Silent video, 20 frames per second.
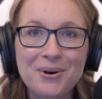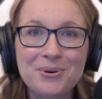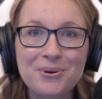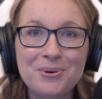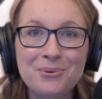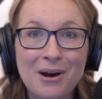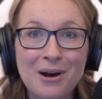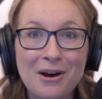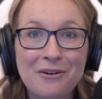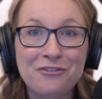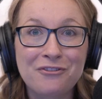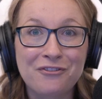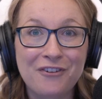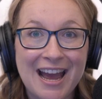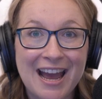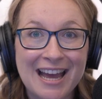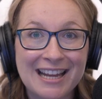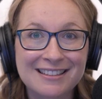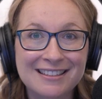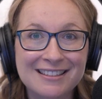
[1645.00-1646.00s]
Well,
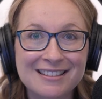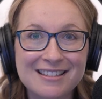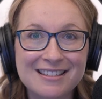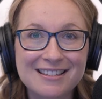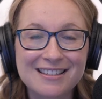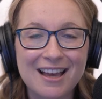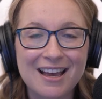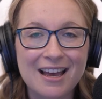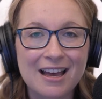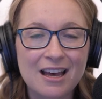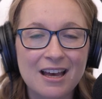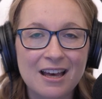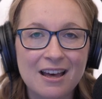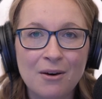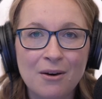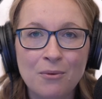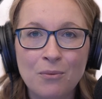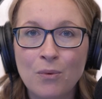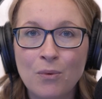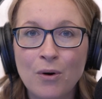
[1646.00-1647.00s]
friends,
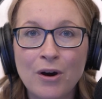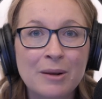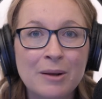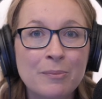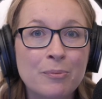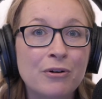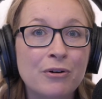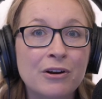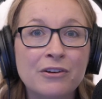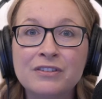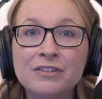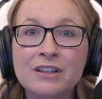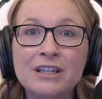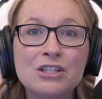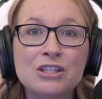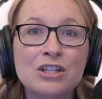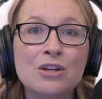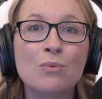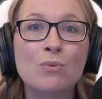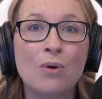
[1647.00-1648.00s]
what a
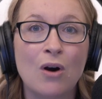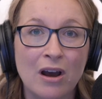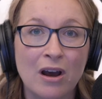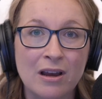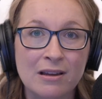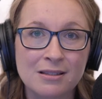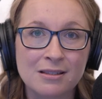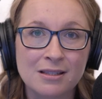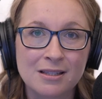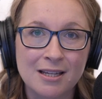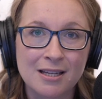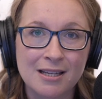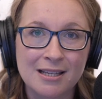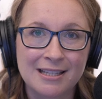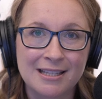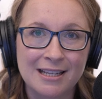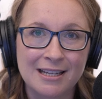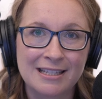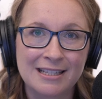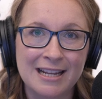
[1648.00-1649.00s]
privilege it was to
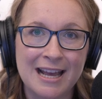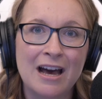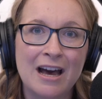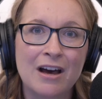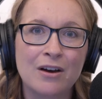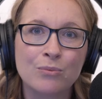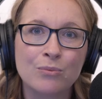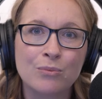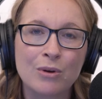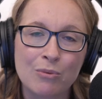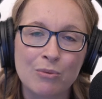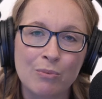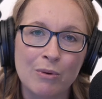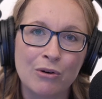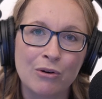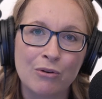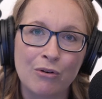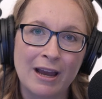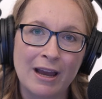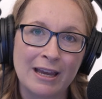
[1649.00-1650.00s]
sit down with
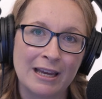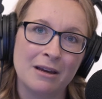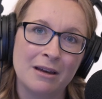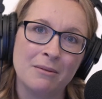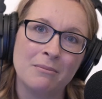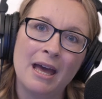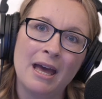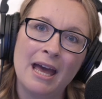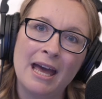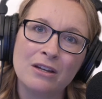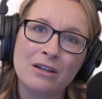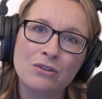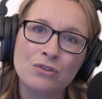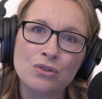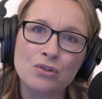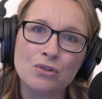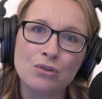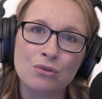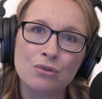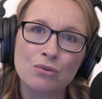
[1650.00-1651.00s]
Will Graham and
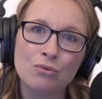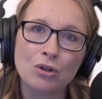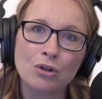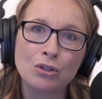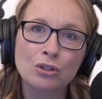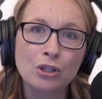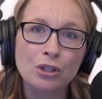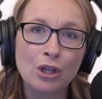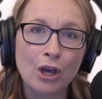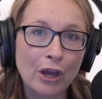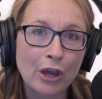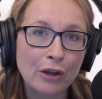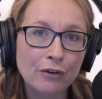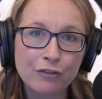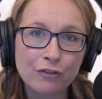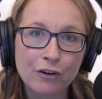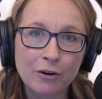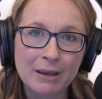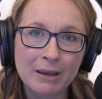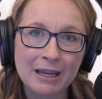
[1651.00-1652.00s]
to learn
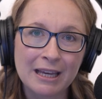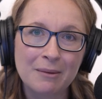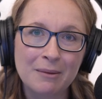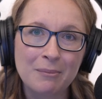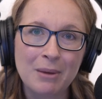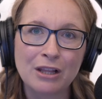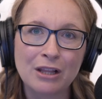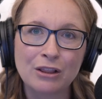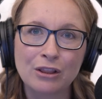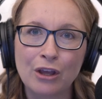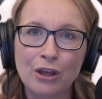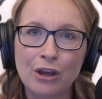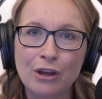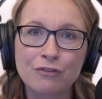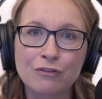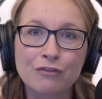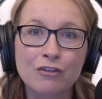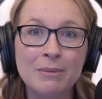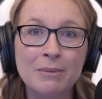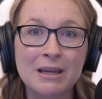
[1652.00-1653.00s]
from him and learn
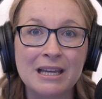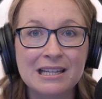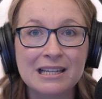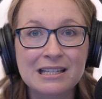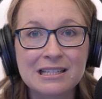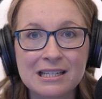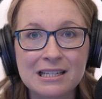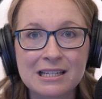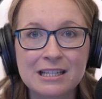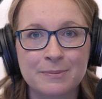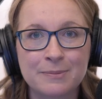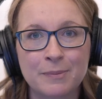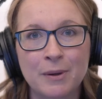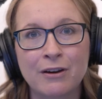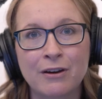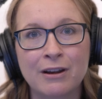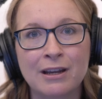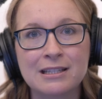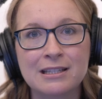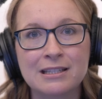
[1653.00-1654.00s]
from his
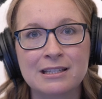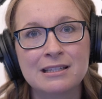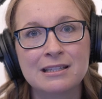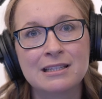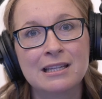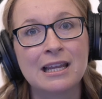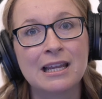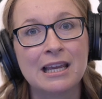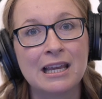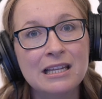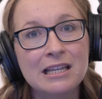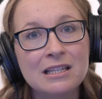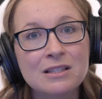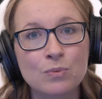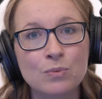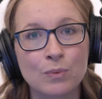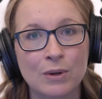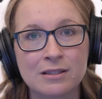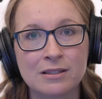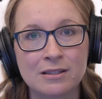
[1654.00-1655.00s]
experiences and
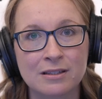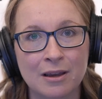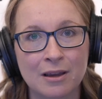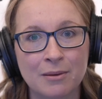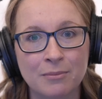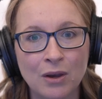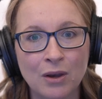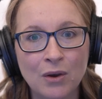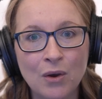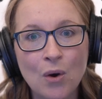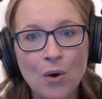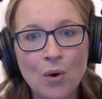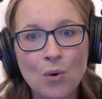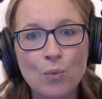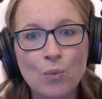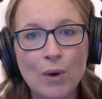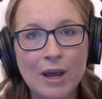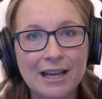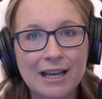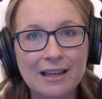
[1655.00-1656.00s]
his wisdom
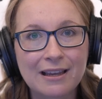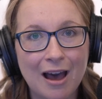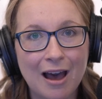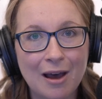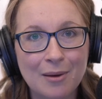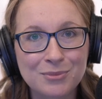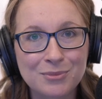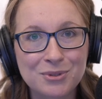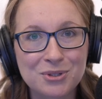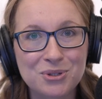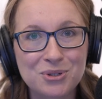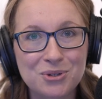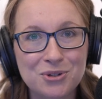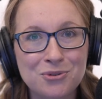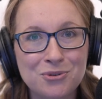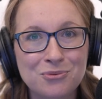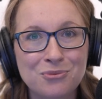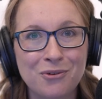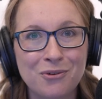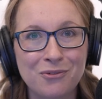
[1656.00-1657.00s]
when it comes
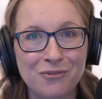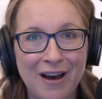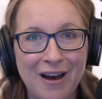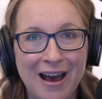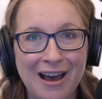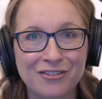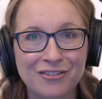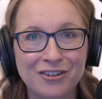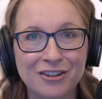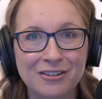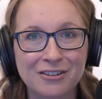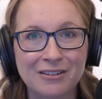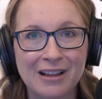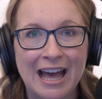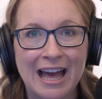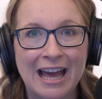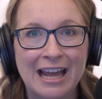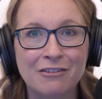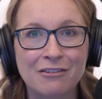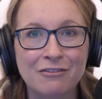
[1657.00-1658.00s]
to revival
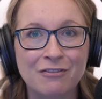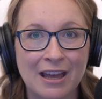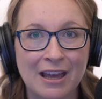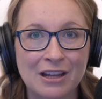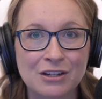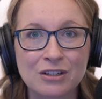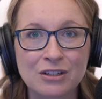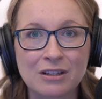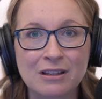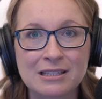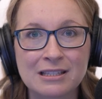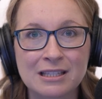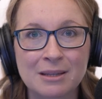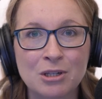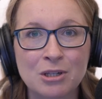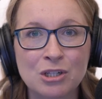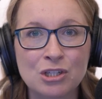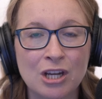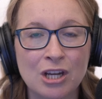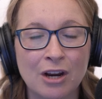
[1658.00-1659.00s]
and evangelism
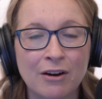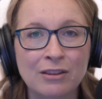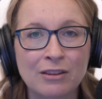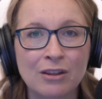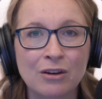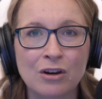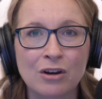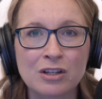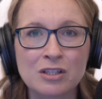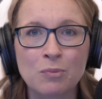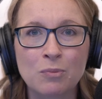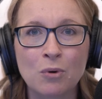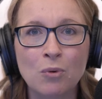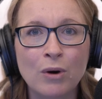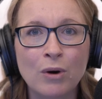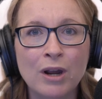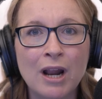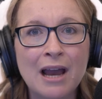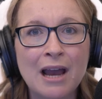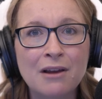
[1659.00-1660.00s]
and sharing the gospel.
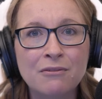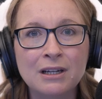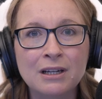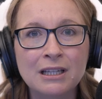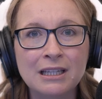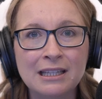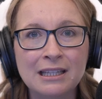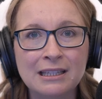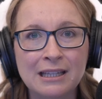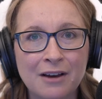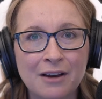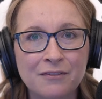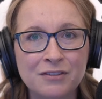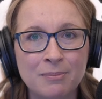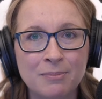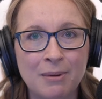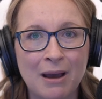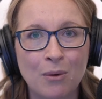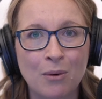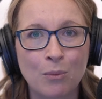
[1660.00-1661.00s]
What I really loved
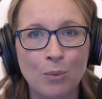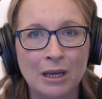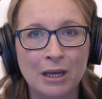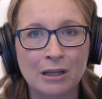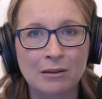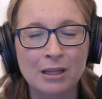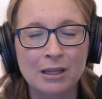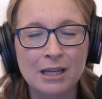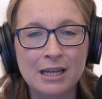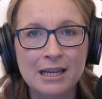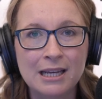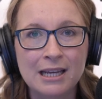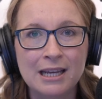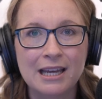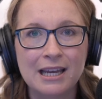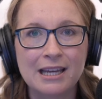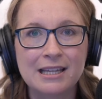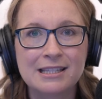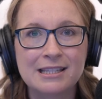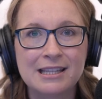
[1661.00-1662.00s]
about Will
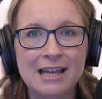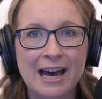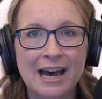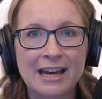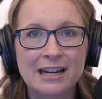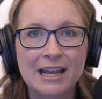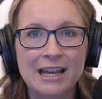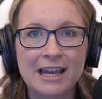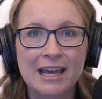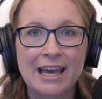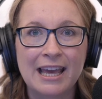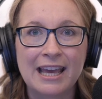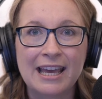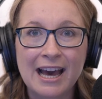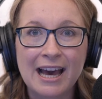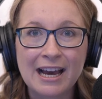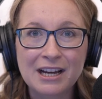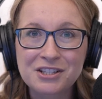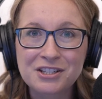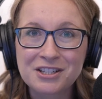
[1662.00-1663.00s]
is that he
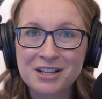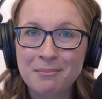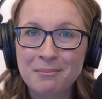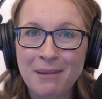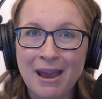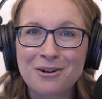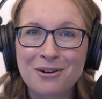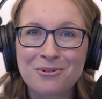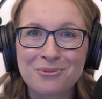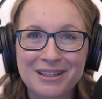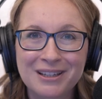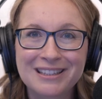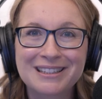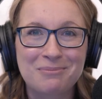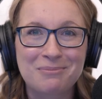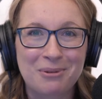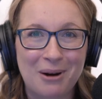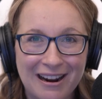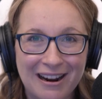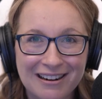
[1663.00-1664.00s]
actually made it really
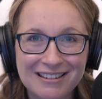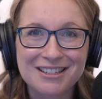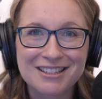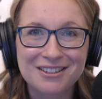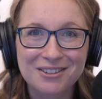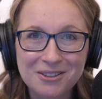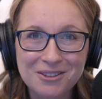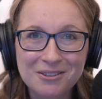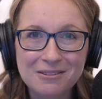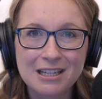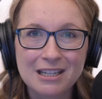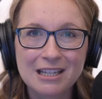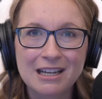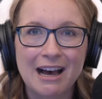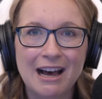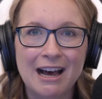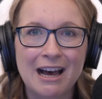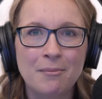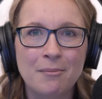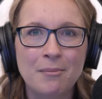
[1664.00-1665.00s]
practical,
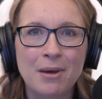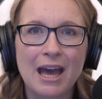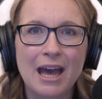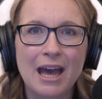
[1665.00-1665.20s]
um,